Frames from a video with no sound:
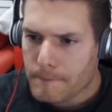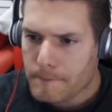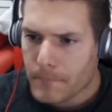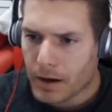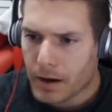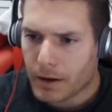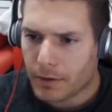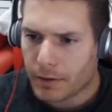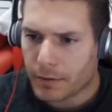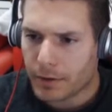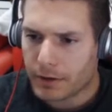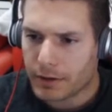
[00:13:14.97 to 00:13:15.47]

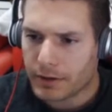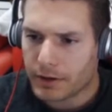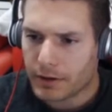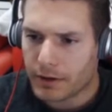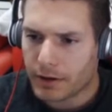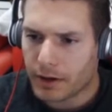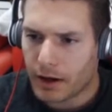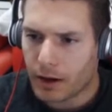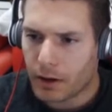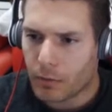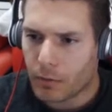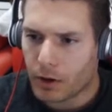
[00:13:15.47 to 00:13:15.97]
I think
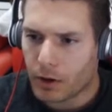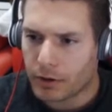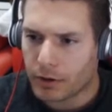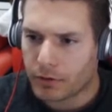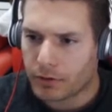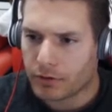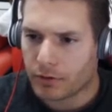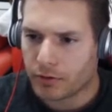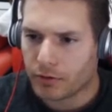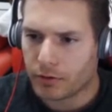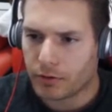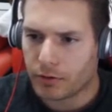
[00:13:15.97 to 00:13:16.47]
here I
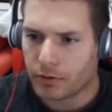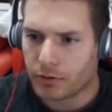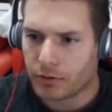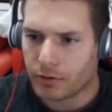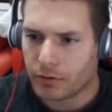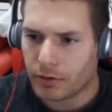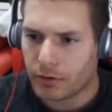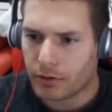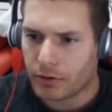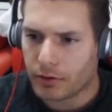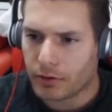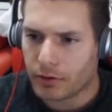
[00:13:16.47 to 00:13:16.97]
want to...
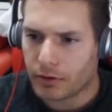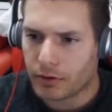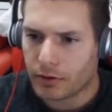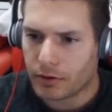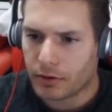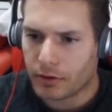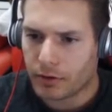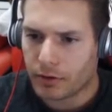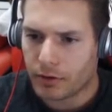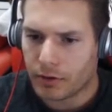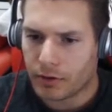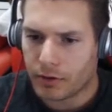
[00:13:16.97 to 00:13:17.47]

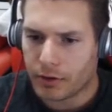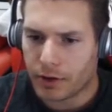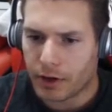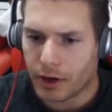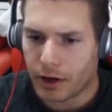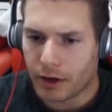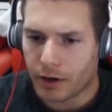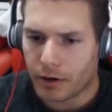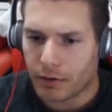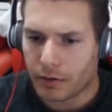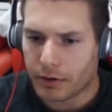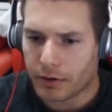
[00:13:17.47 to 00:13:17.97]

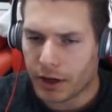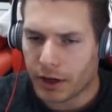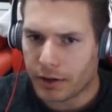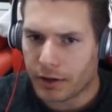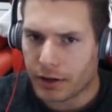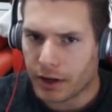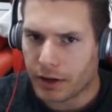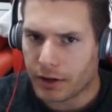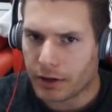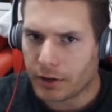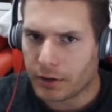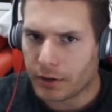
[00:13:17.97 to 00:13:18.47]
No,
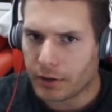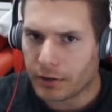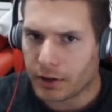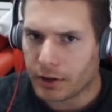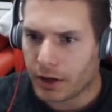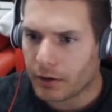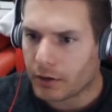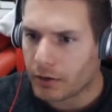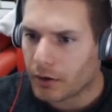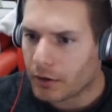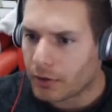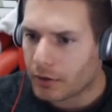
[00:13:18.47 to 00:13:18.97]
not you.
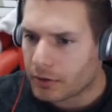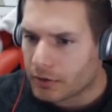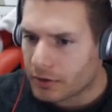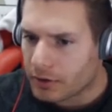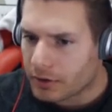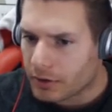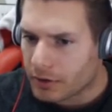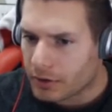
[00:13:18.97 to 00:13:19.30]
Yeah, no.